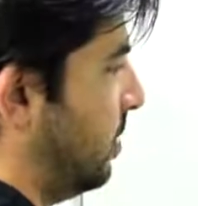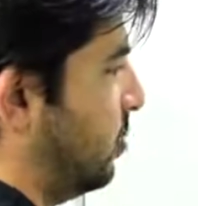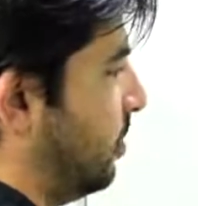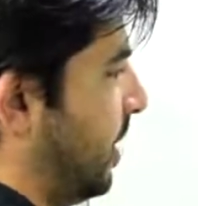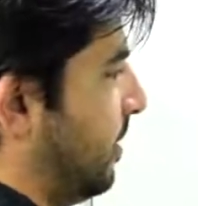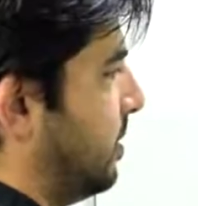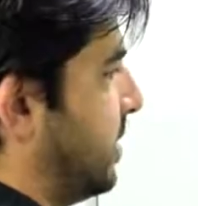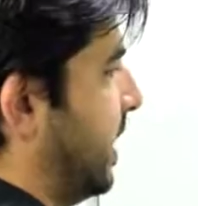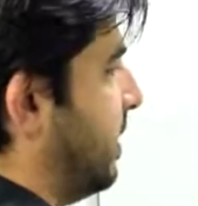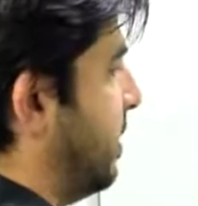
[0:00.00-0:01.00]
to be able
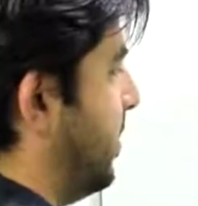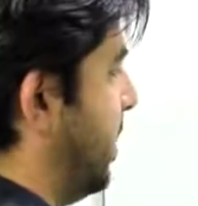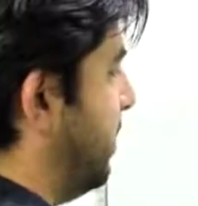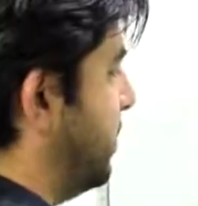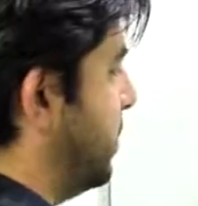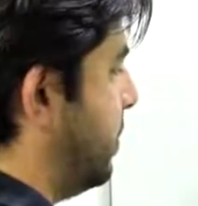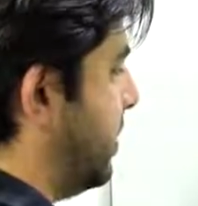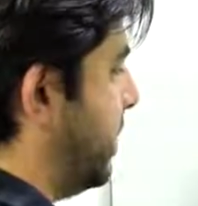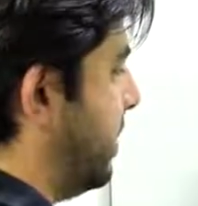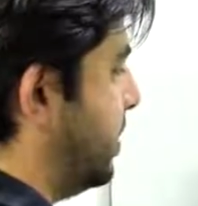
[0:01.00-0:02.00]
to get the amount of
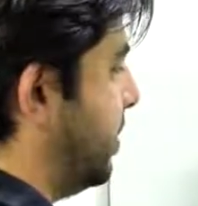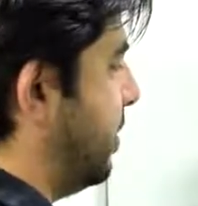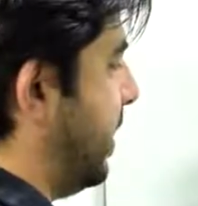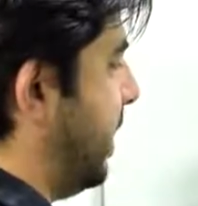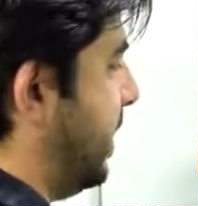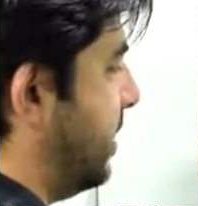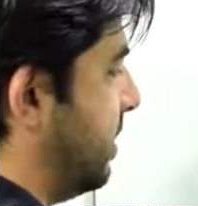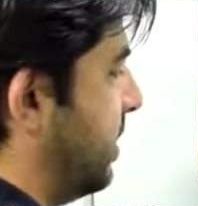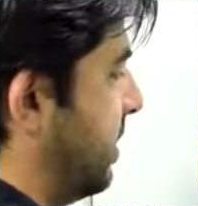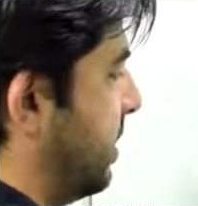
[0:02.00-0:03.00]
torque that's
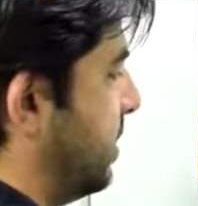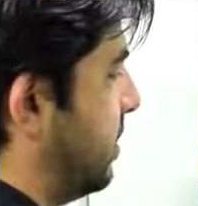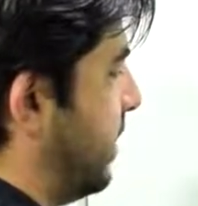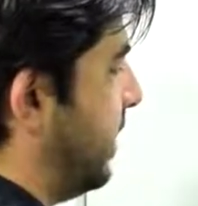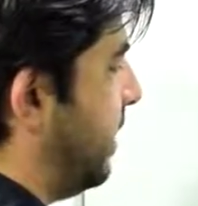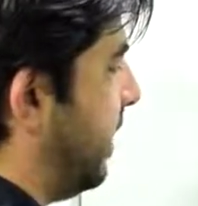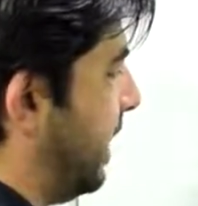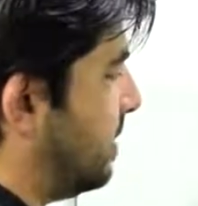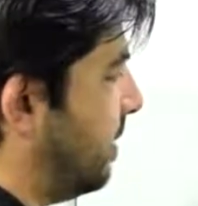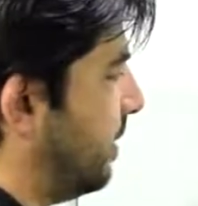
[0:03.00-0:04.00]
required to get that
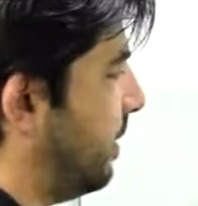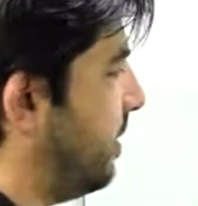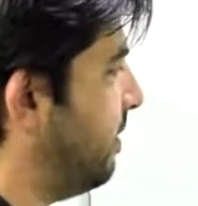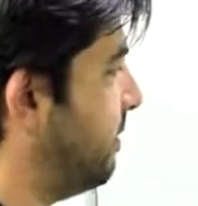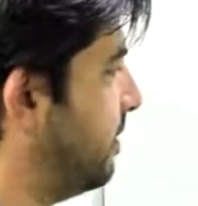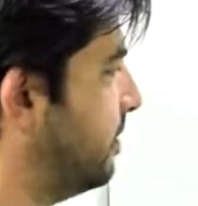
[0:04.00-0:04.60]
axle nut off.